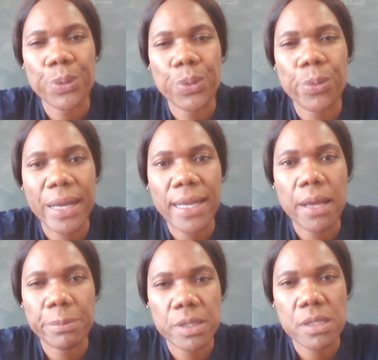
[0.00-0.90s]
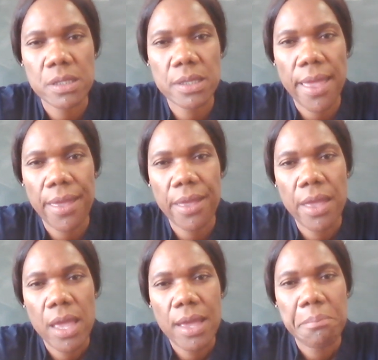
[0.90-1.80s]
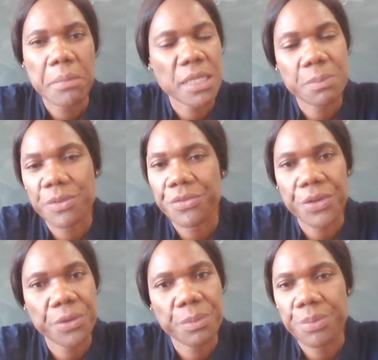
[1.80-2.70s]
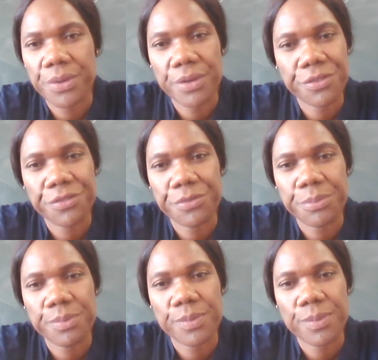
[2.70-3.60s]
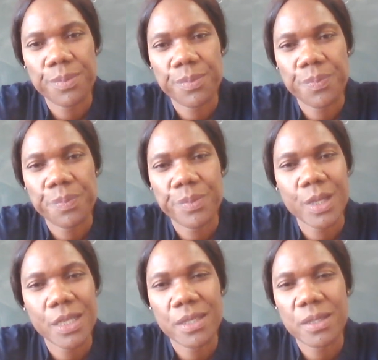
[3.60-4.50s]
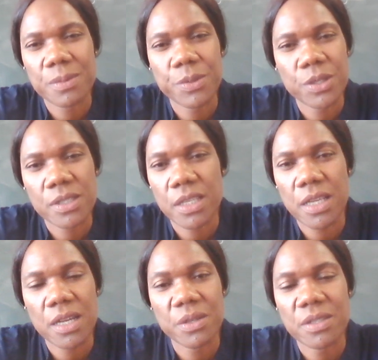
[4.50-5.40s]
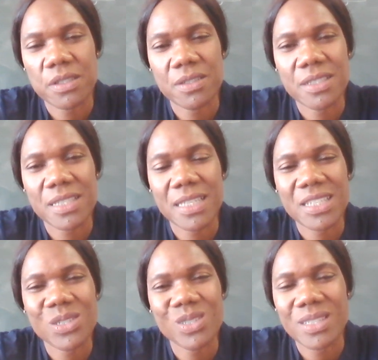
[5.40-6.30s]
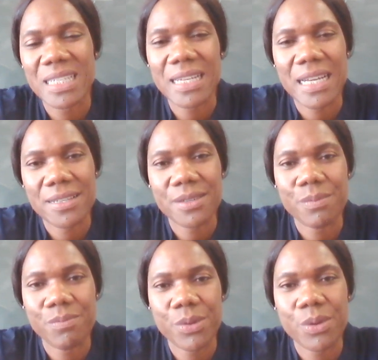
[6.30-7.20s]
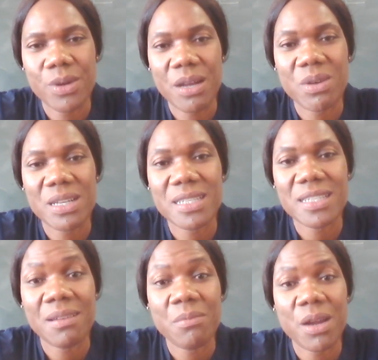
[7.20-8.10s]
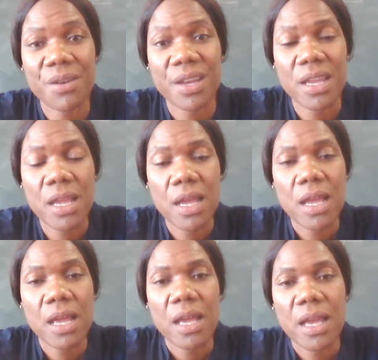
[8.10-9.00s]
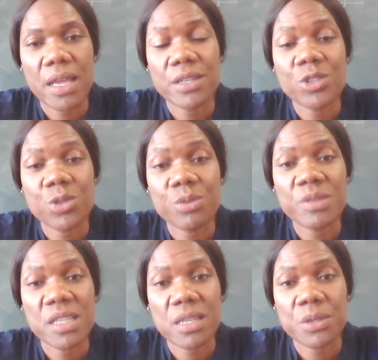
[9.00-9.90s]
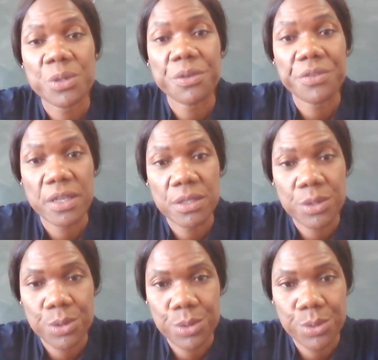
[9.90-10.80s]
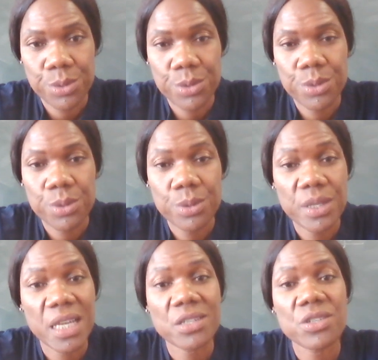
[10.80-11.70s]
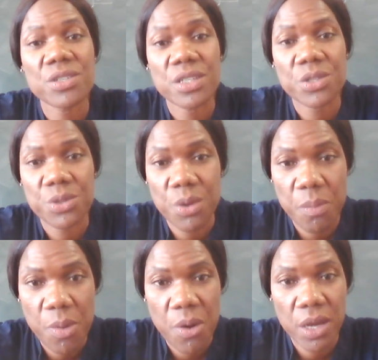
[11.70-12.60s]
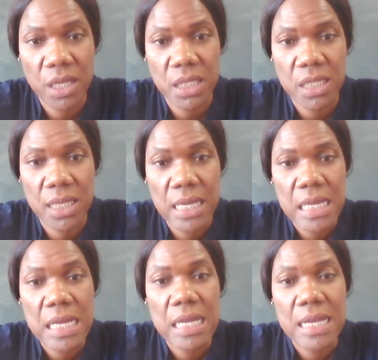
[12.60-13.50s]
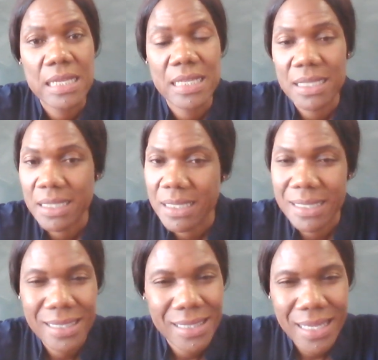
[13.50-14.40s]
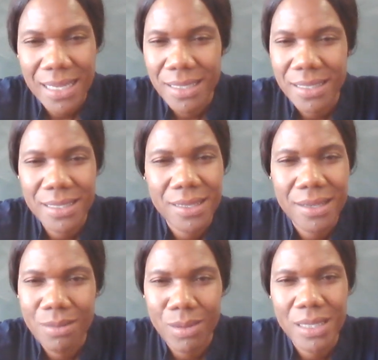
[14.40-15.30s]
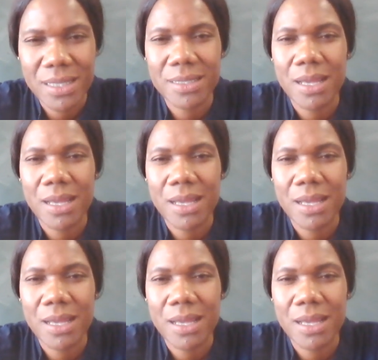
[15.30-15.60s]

what happens there must be very brief. Please, boys and girls, don't start to rewrite the book. I want summary and show me that you have understood. Get straight to the point. Just state what is